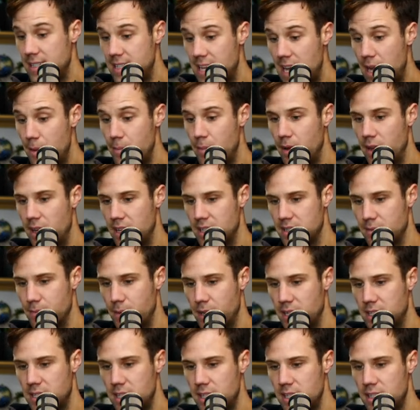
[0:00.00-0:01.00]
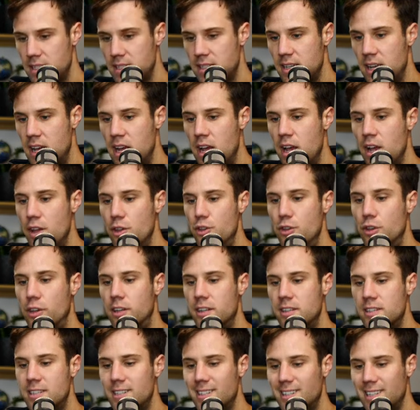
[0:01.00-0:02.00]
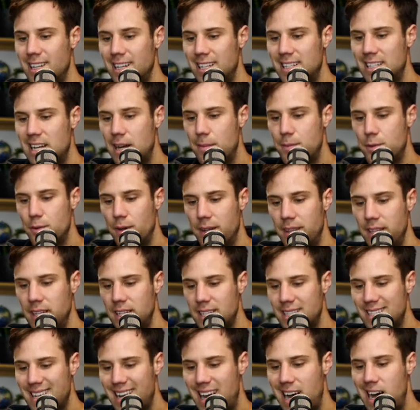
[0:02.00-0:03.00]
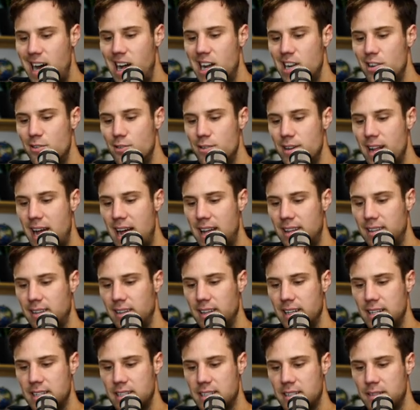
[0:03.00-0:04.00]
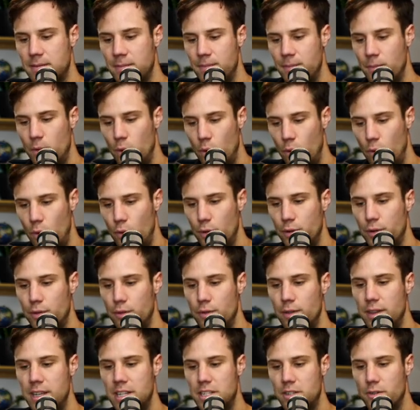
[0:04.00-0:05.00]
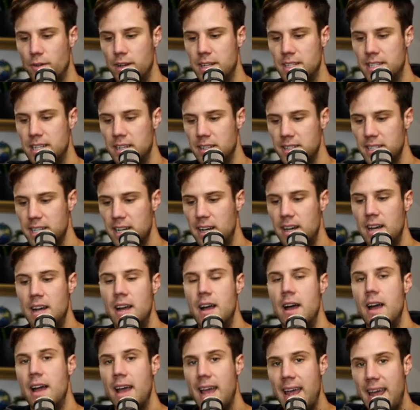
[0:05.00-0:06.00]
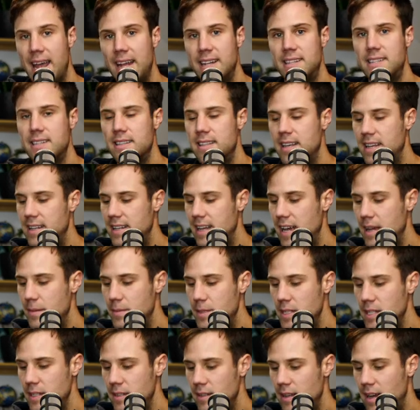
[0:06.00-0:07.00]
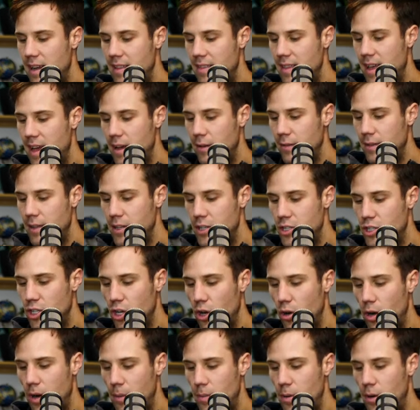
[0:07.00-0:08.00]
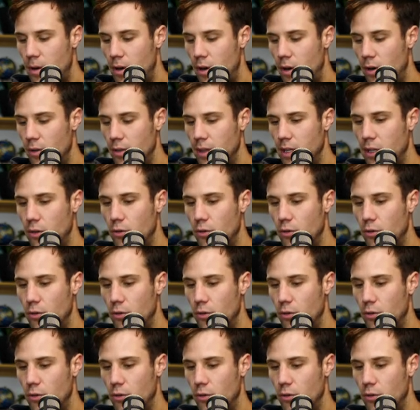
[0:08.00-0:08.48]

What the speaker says: tab, as it makes sense, you can select up to, I think it's 100 athletes all through these green cells here, enter their names in, and they'll then show up on the